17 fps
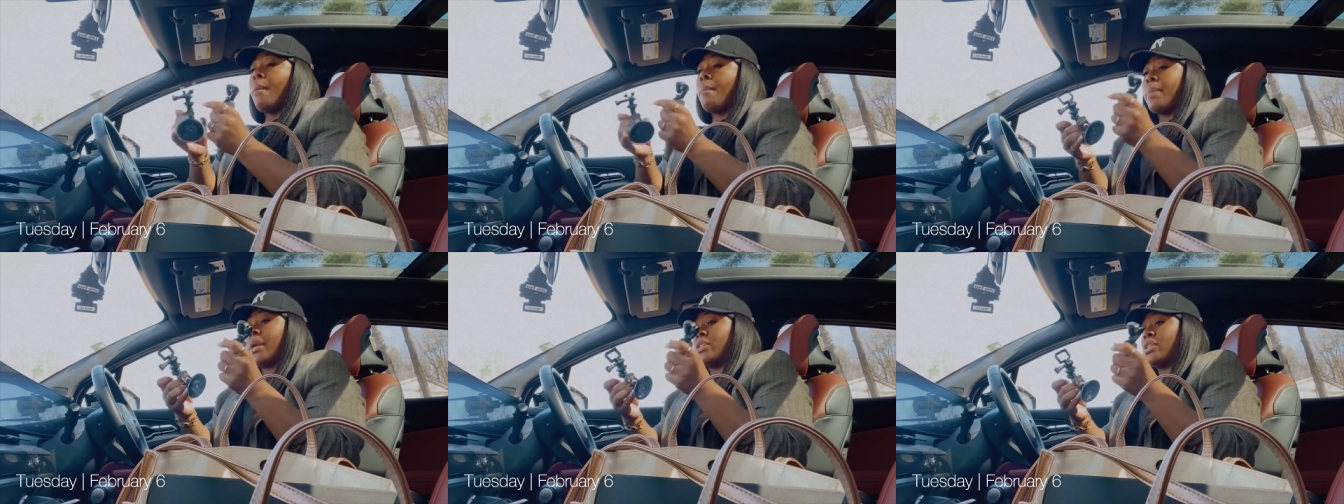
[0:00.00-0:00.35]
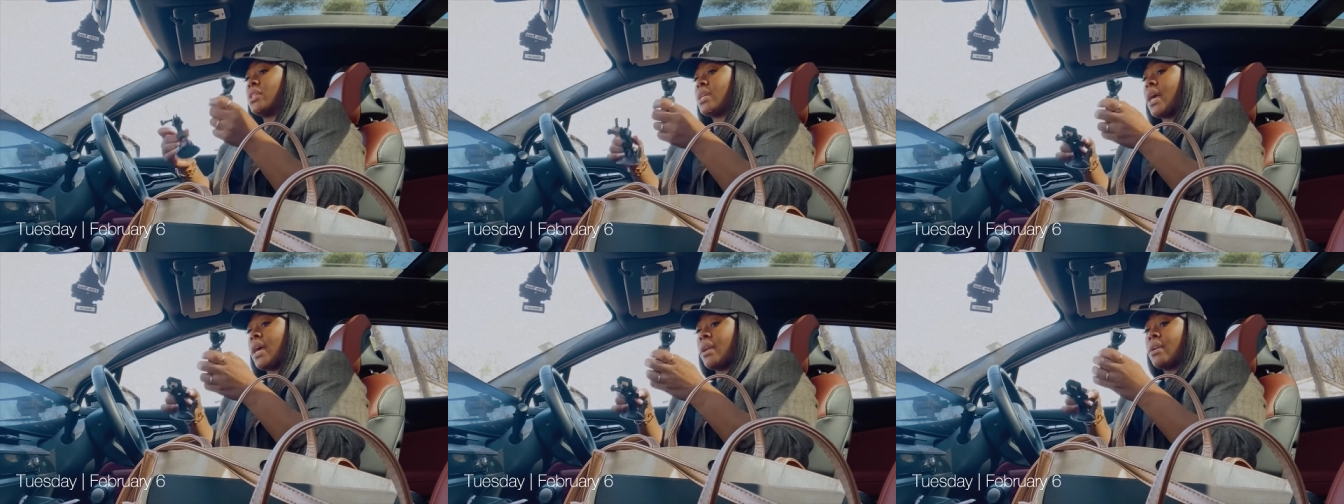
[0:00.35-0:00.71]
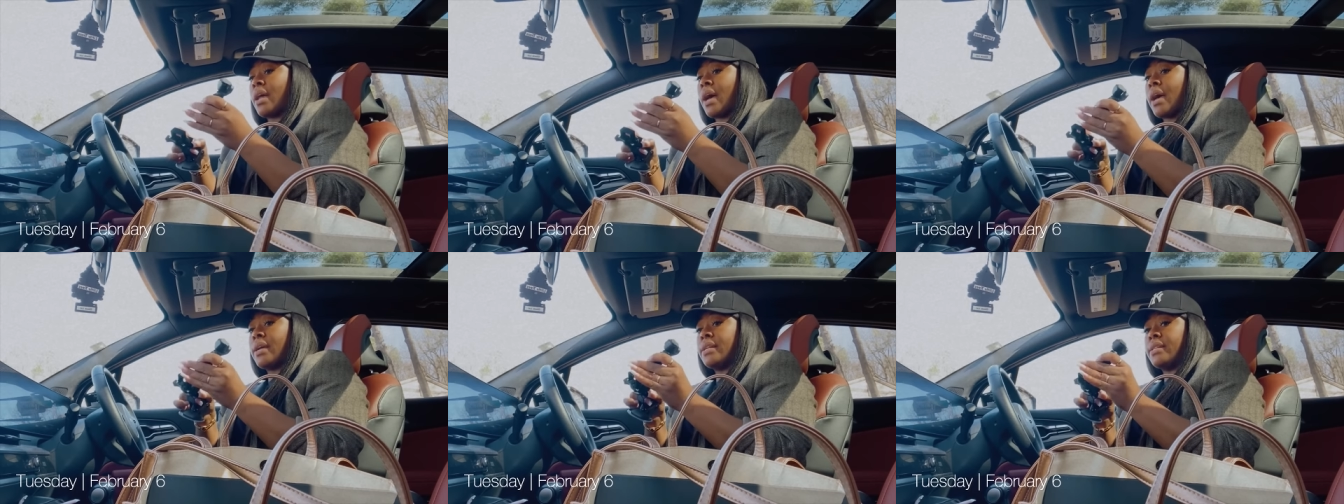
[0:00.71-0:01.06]
But I just had
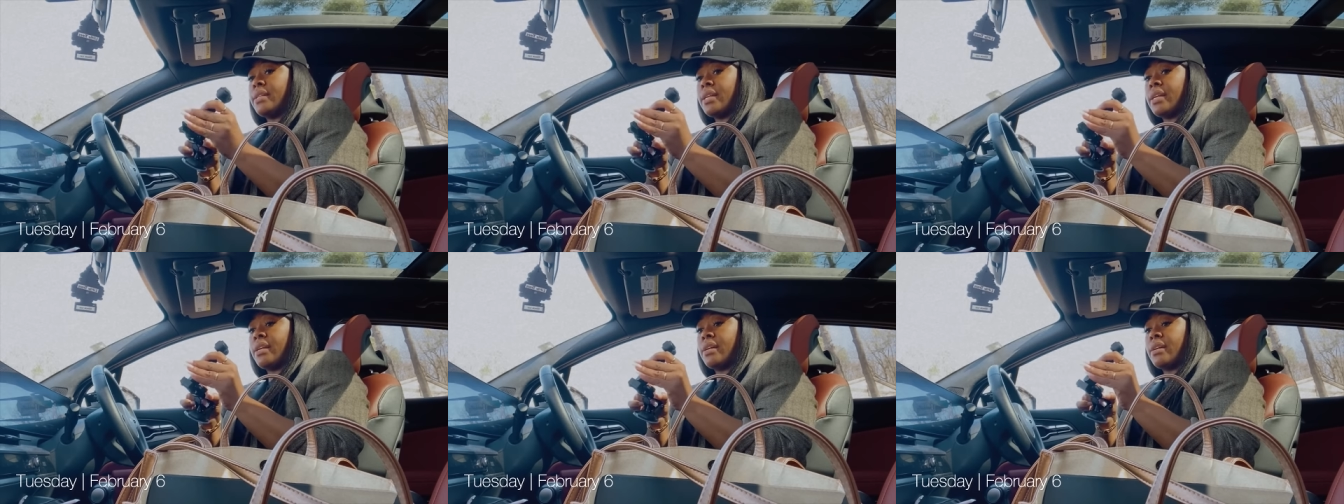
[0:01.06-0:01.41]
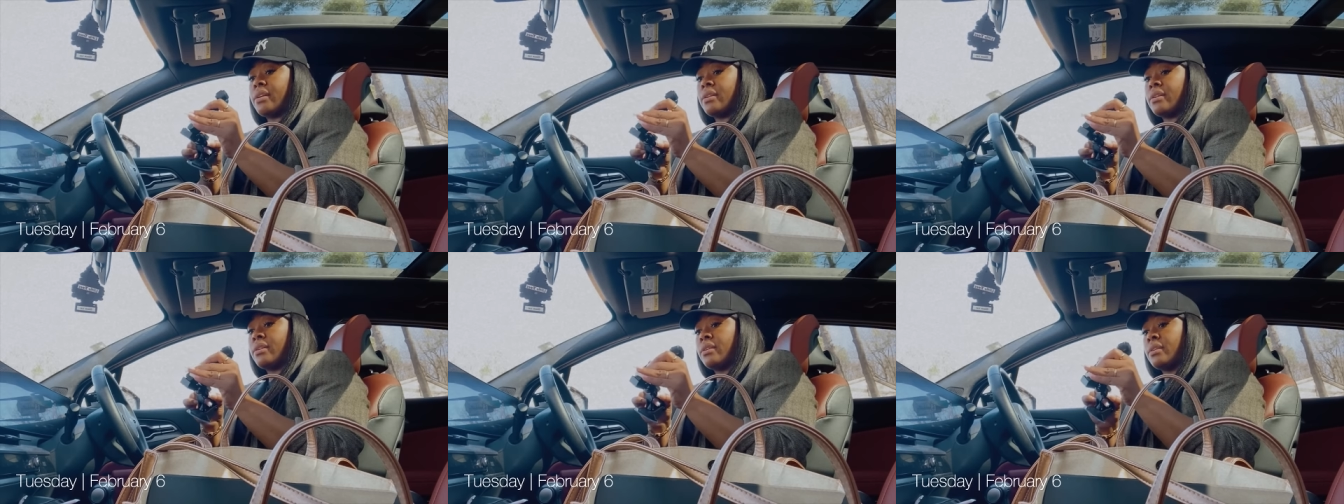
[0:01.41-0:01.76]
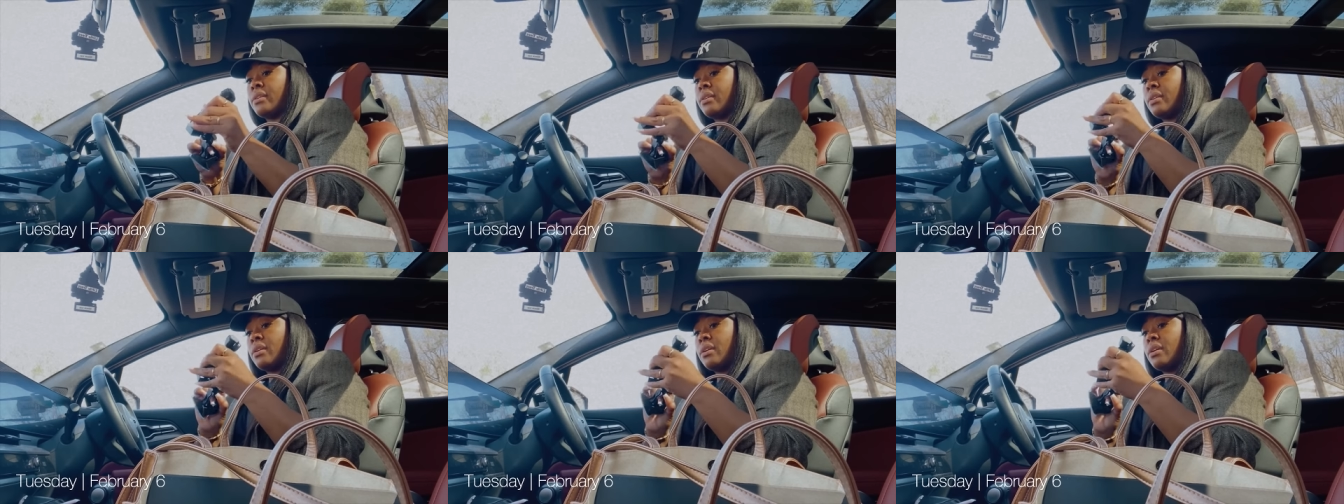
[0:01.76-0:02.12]
an idea
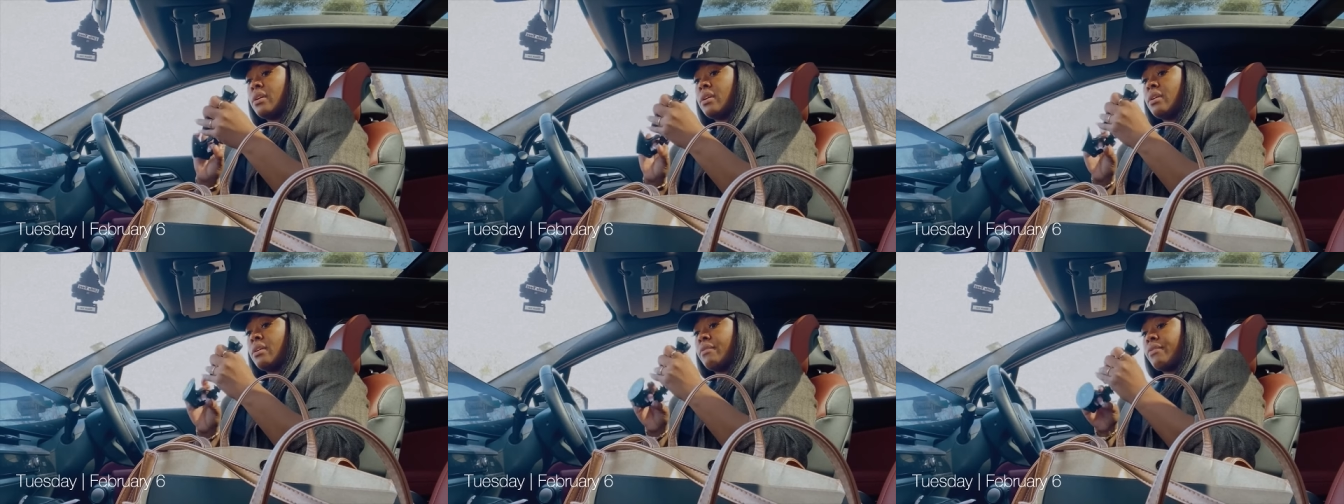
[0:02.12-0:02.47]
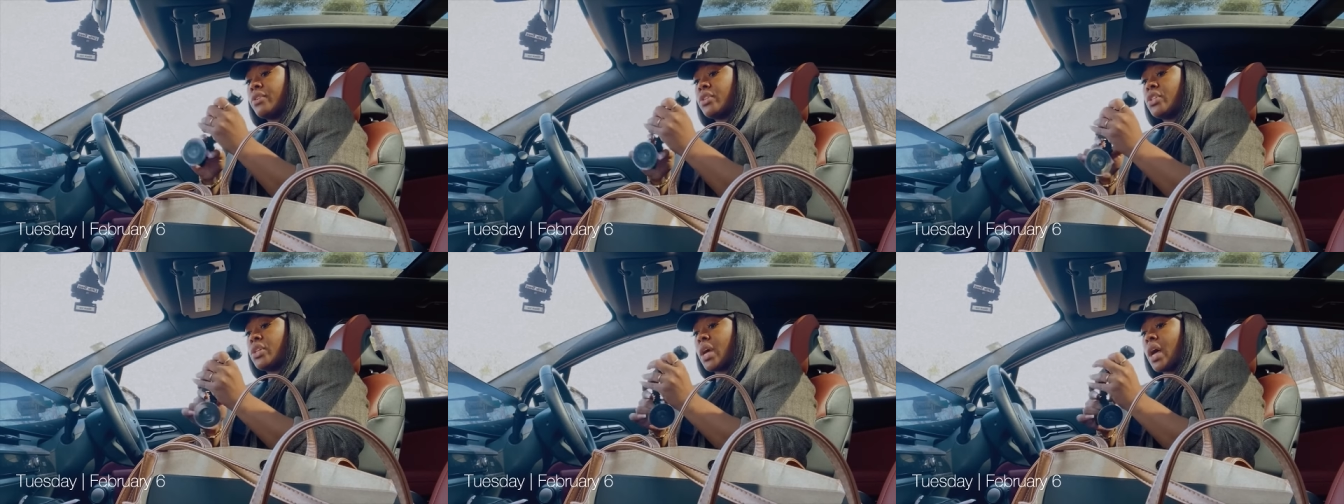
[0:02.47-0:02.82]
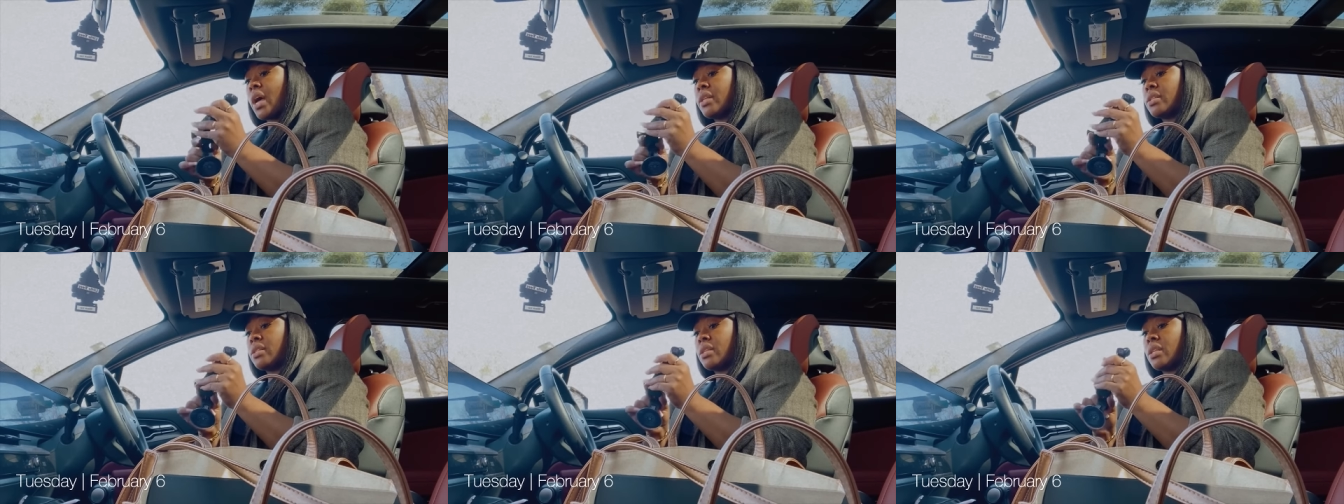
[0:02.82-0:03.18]
for
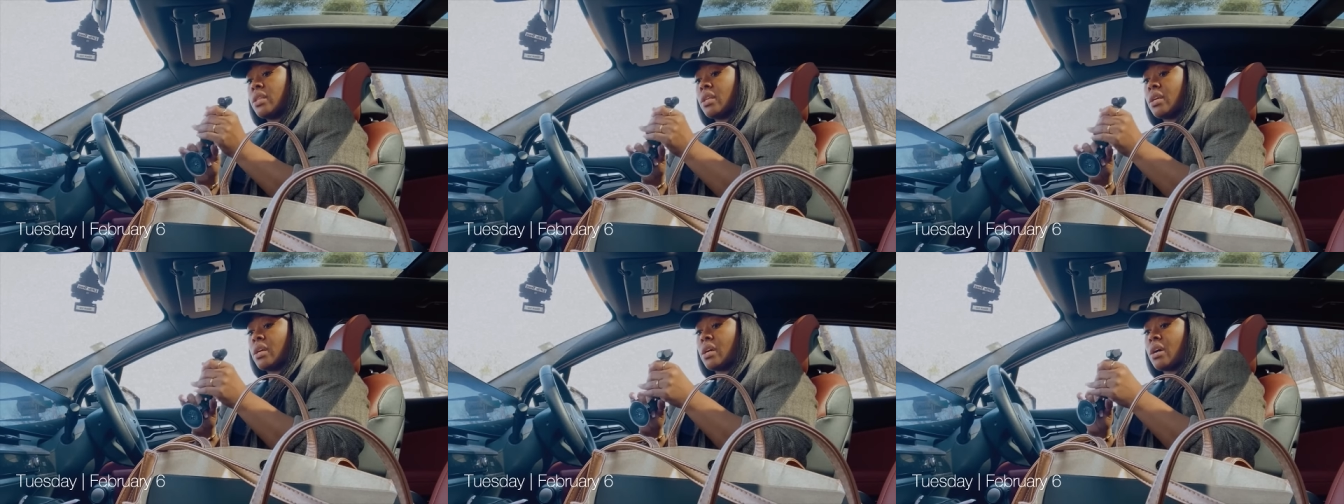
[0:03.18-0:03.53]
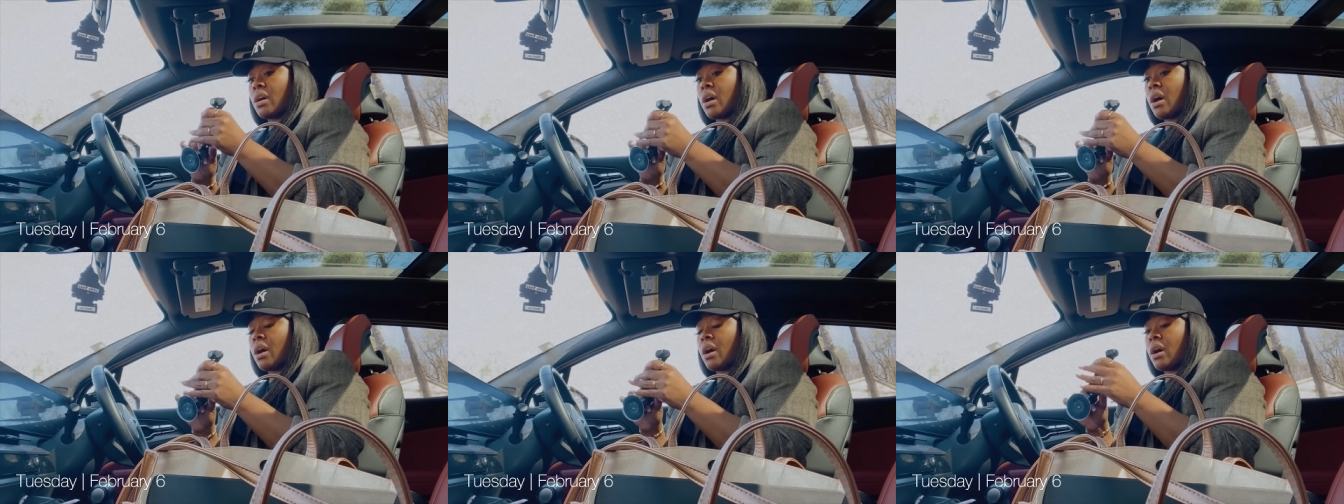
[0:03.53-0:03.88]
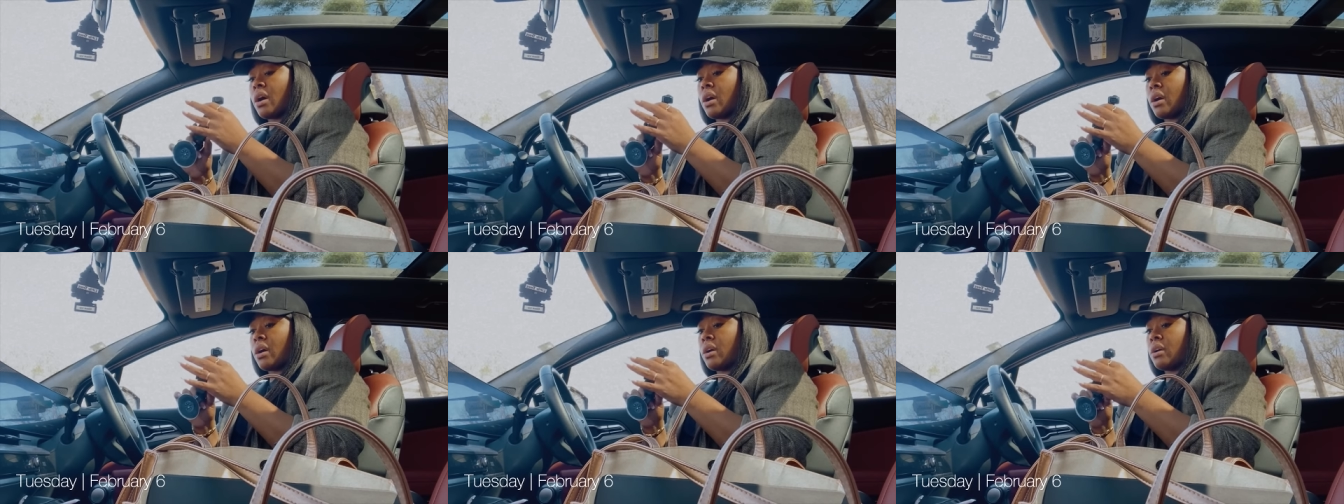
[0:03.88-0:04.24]
shots in the
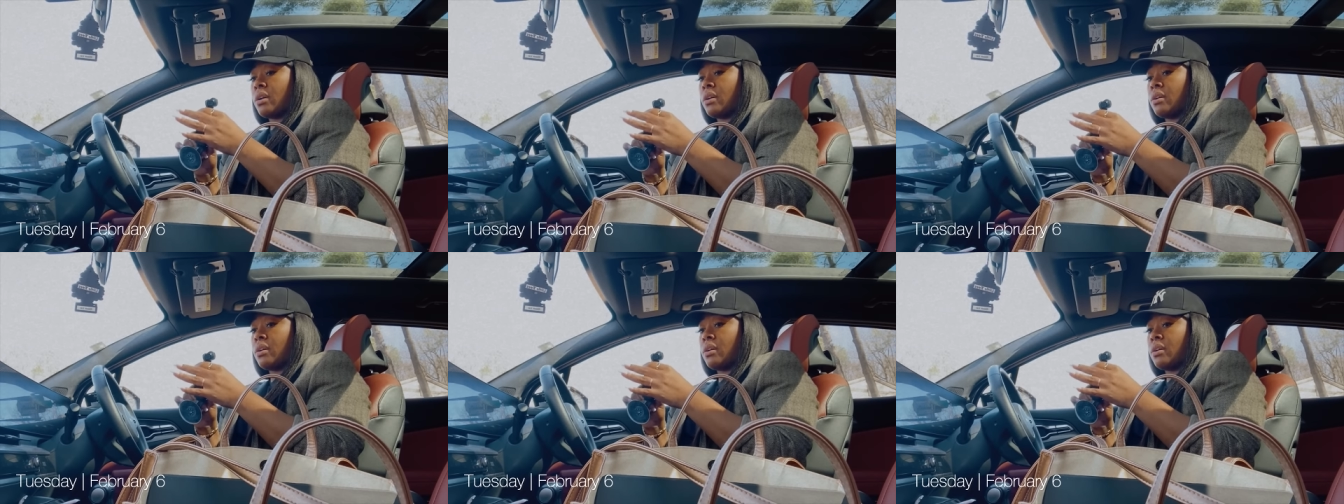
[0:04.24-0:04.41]
car.